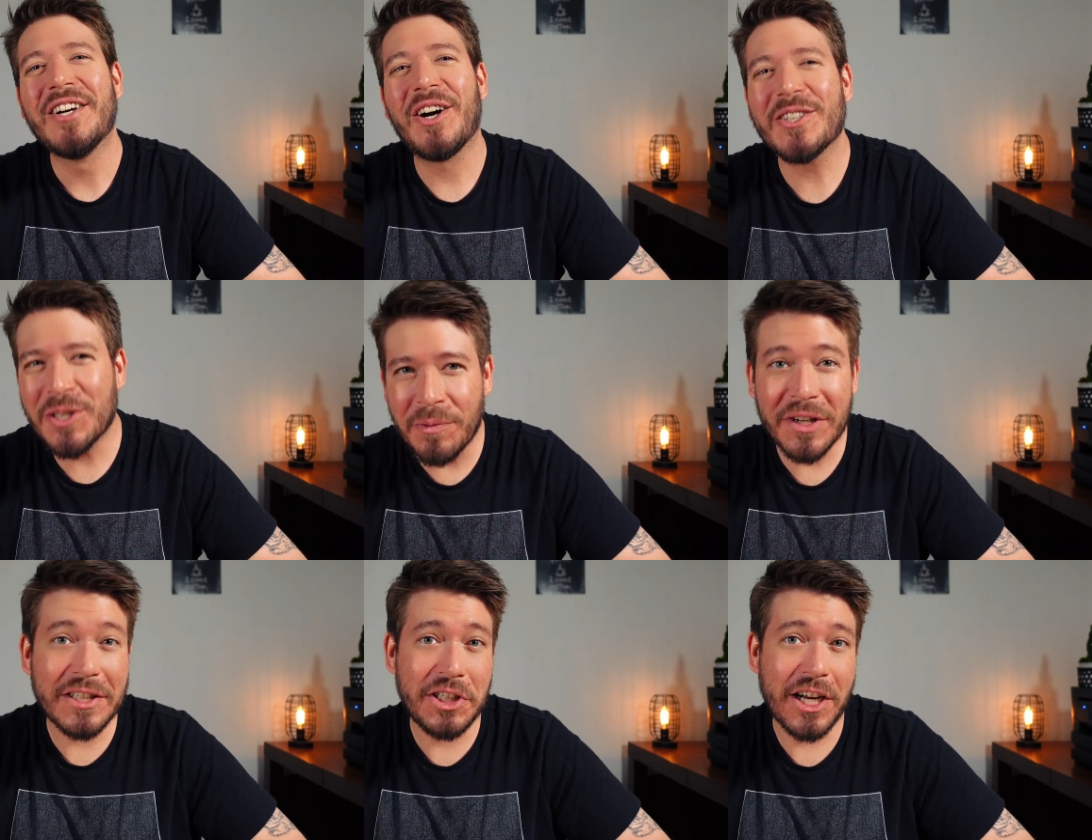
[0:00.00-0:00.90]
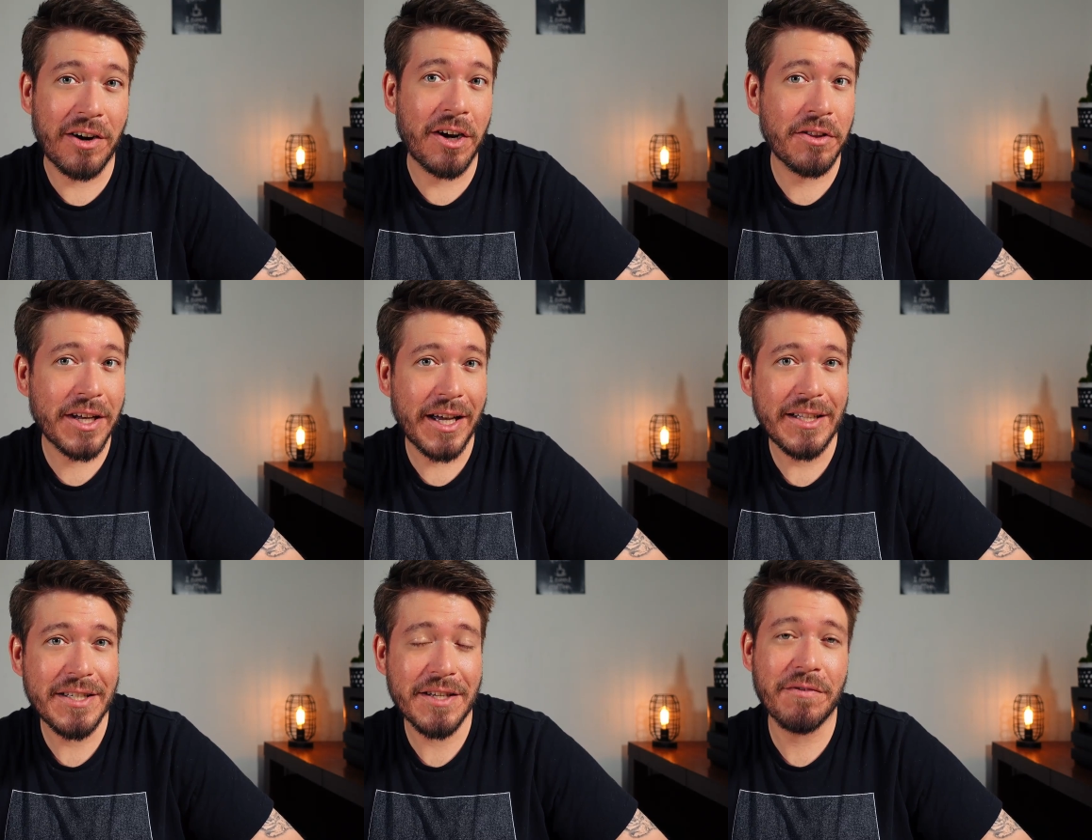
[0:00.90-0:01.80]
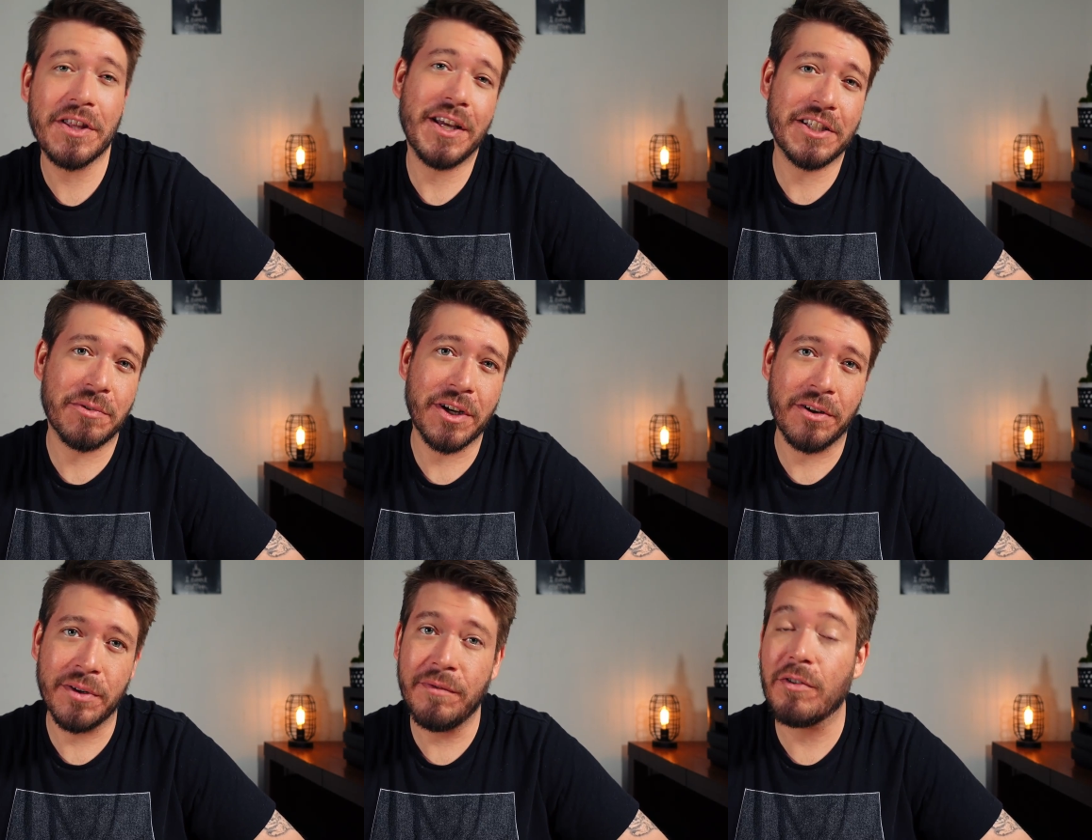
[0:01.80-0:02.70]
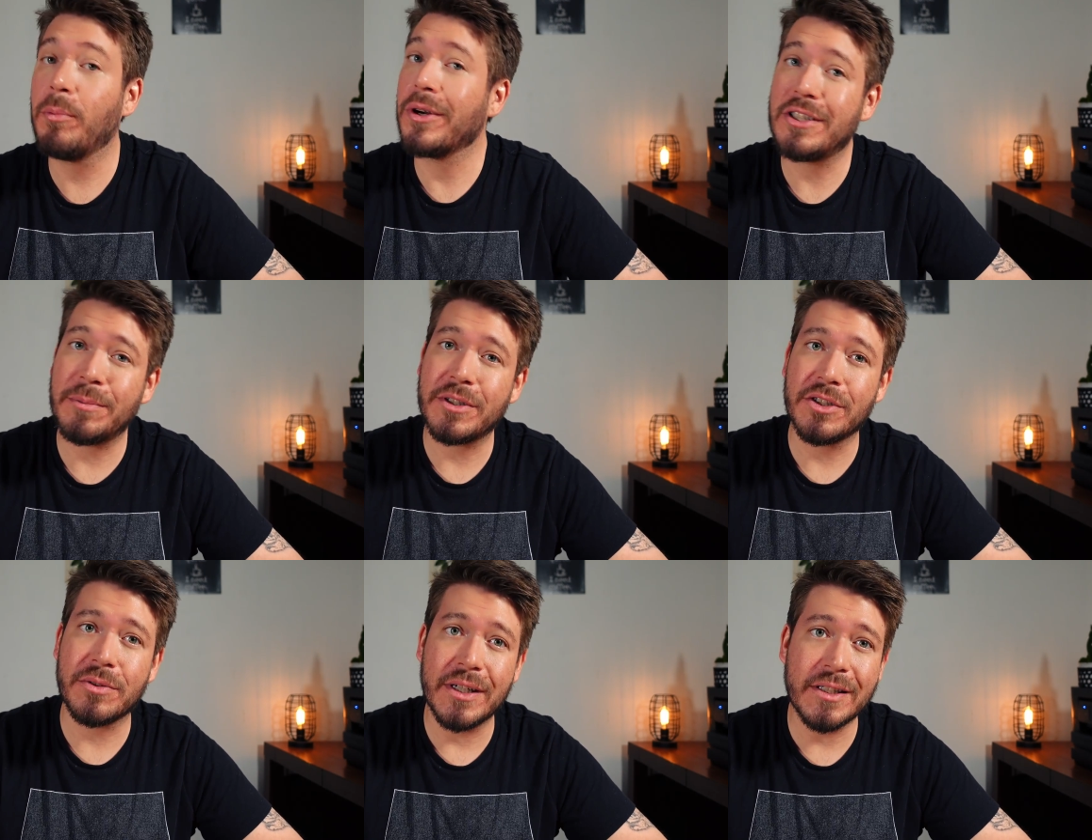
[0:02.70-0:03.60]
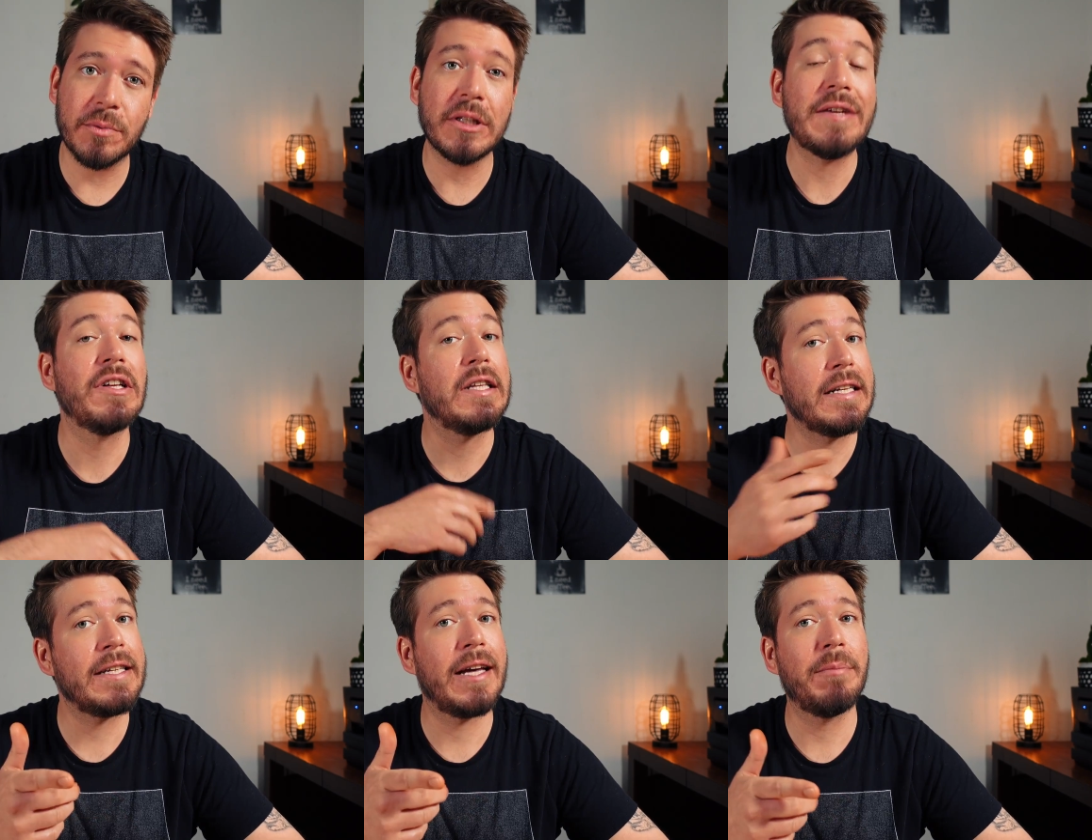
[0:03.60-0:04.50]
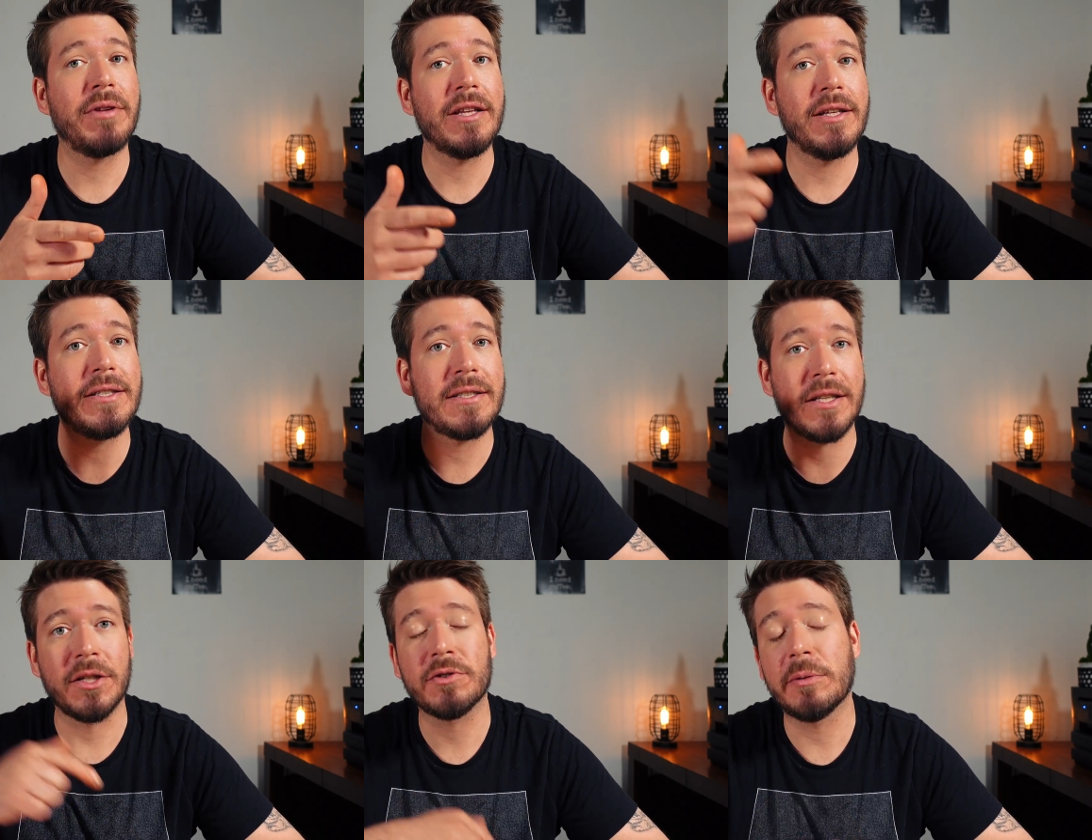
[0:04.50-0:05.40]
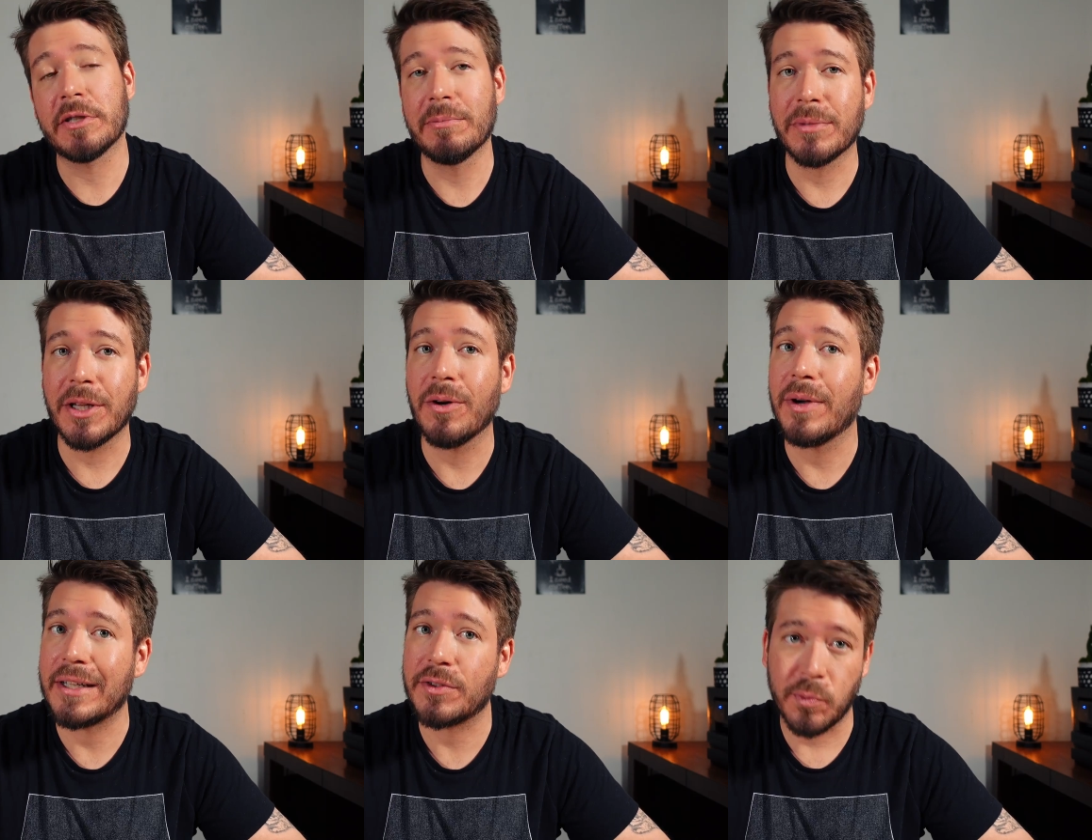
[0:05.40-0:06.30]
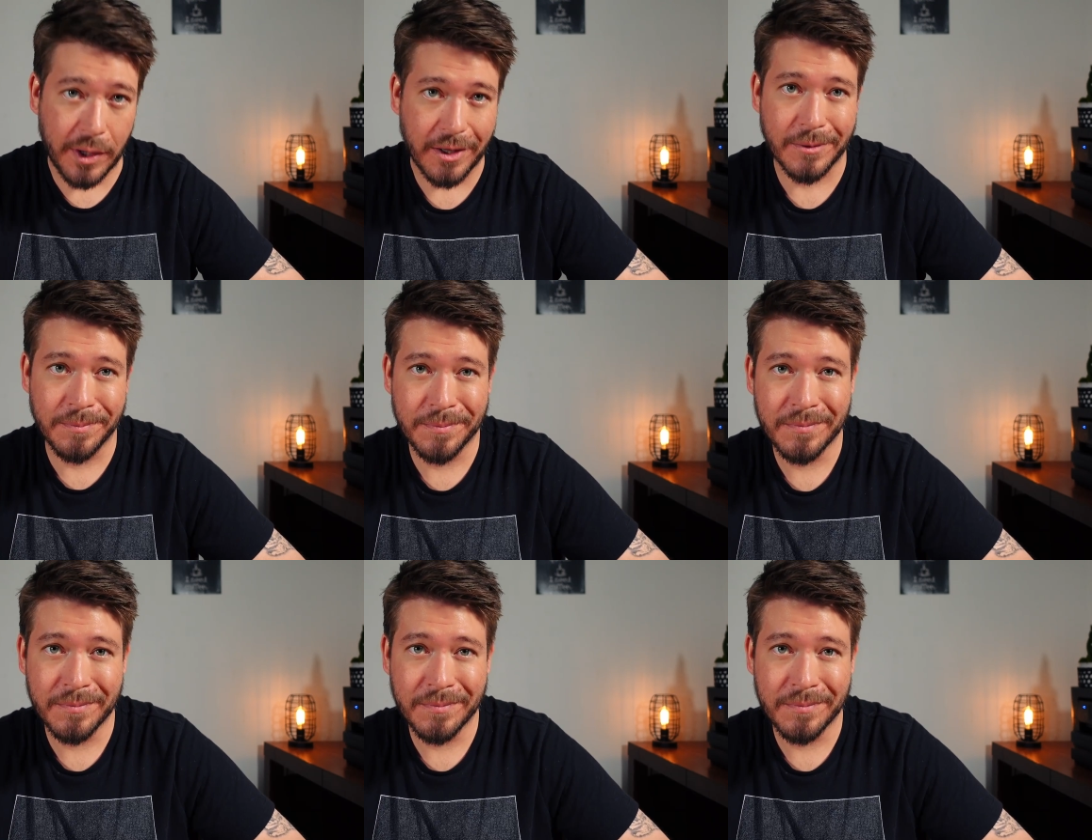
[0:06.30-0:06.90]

Also, don't forget to check our other guides for the SR800 for more tips and tricks. We'll leave a link to that playlist in the description below as well.